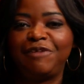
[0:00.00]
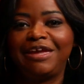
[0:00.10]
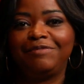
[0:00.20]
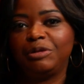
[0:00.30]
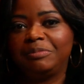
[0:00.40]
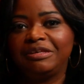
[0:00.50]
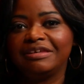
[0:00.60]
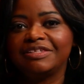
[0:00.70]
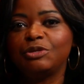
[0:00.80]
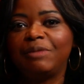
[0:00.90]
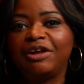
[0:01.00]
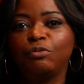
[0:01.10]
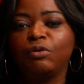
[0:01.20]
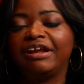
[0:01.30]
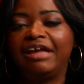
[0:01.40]
favorite because no matter
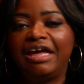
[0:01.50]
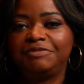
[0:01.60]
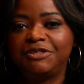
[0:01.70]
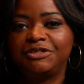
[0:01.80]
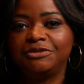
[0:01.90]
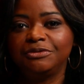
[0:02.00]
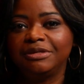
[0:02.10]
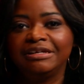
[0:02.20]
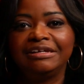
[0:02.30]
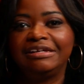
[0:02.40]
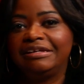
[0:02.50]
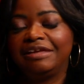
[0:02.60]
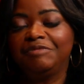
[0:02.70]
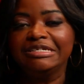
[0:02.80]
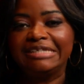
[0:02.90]
what I have to do in any
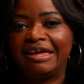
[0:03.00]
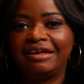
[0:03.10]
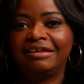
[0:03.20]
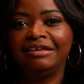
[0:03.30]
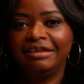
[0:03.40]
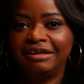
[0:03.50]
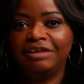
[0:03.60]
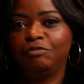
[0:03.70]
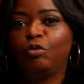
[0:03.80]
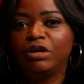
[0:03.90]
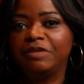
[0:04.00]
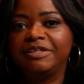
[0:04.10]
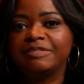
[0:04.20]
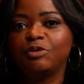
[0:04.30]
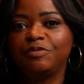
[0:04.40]
given day, if one of
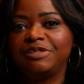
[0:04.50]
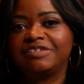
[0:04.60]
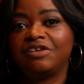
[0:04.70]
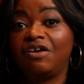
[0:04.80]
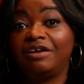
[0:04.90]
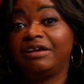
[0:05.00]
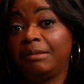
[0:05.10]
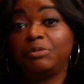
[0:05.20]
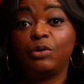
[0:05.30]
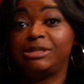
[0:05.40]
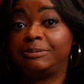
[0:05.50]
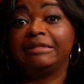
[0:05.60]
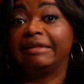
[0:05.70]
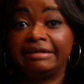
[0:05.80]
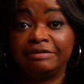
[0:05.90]
these movies is on, I'm going to be
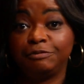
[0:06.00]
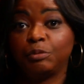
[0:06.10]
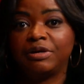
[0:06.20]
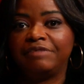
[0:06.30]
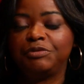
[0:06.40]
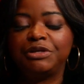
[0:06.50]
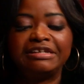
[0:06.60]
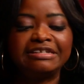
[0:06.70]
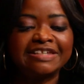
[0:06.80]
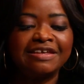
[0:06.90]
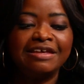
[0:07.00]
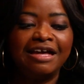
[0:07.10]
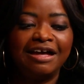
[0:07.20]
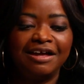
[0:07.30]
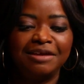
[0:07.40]
late for whatever it is.
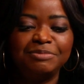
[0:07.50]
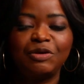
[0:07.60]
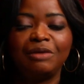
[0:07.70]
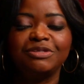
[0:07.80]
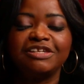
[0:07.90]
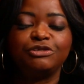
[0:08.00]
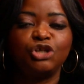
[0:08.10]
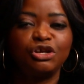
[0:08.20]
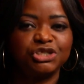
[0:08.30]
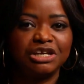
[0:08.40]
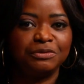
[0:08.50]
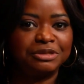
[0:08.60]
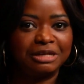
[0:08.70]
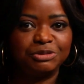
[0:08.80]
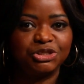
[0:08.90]
Um, so I will say Shawshank
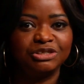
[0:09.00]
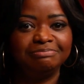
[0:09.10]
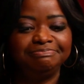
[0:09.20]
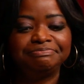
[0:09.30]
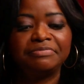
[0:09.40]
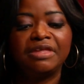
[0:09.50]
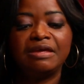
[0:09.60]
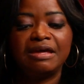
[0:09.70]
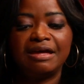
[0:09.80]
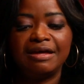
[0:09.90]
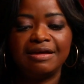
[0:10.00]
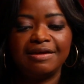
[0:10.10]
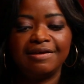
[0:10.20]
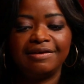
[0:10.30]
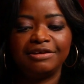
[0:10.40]
Redemption,
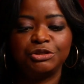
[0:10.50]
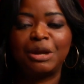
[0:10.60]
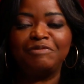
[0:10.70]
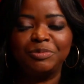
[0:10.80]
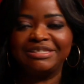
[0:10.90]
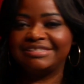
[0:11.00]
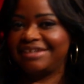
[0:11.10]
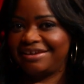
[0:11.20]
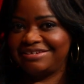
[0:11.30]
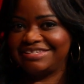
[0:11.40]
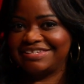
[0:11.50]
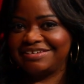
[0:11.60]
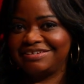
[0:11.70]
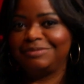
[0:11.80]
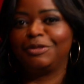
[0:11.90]
uh, Driving Miss
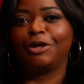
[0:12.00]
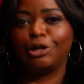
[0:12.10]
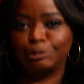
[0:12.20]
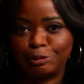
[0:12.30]
Daisy, The Color